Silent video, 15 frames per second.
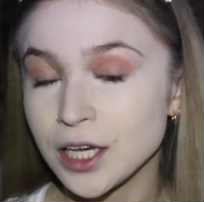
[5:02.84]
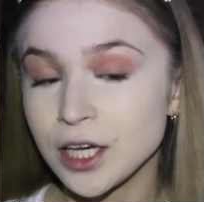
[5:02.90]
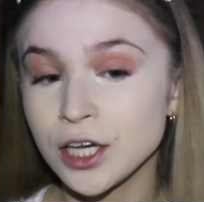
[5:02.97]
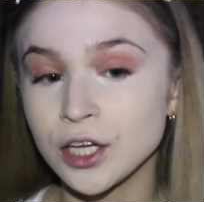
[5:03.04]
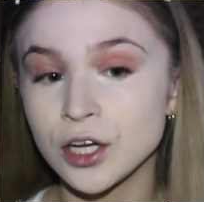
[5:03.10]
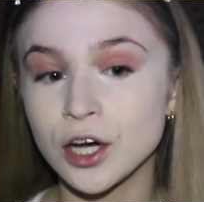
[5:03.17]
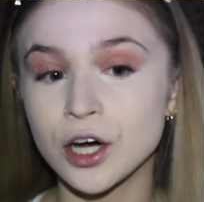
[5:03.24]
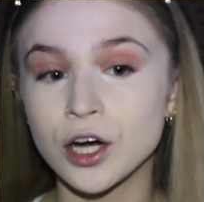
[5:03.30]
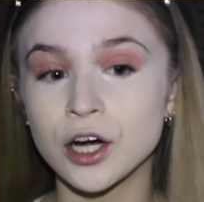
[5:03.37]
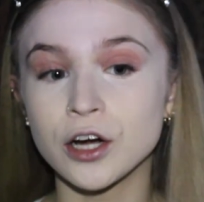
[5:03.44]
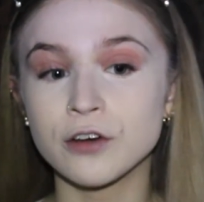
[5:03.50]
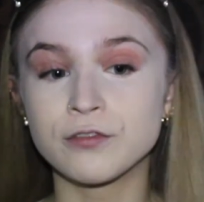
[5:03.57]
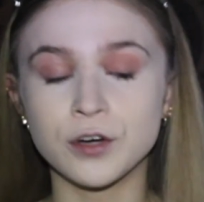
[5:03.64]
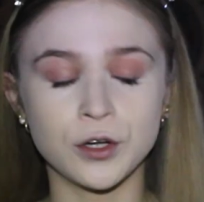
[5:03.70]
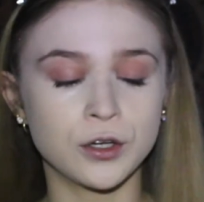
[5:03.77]
in
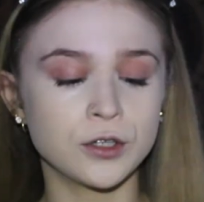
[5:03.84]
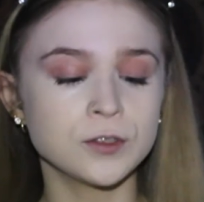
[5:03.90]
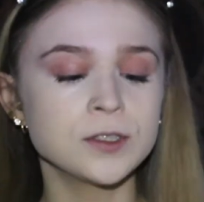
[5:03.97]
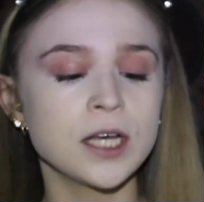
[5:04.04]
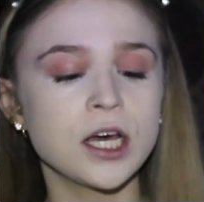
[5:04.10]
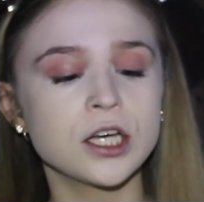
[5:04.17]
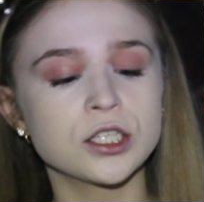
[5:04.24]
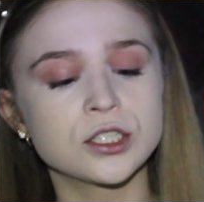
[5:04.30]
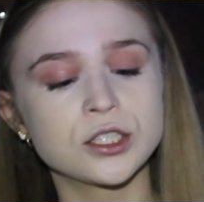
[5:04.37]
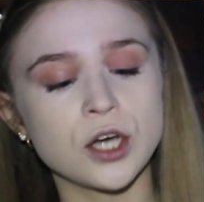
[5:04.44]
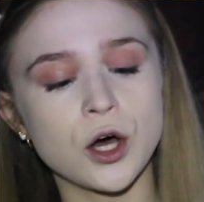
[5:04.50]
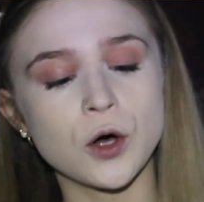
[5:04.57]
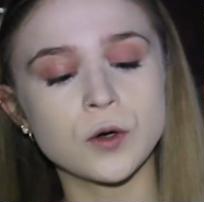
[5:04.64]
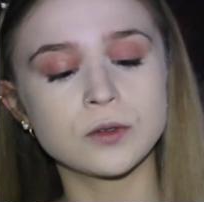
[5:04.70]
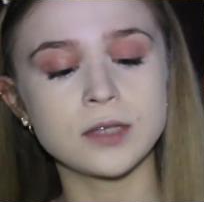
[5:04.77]
our photos.
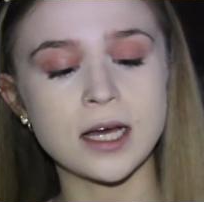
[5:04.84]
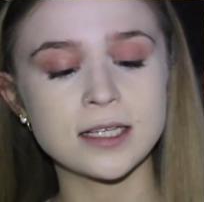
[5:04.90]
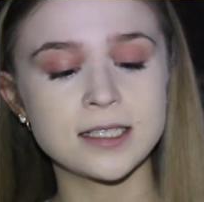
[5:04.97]
So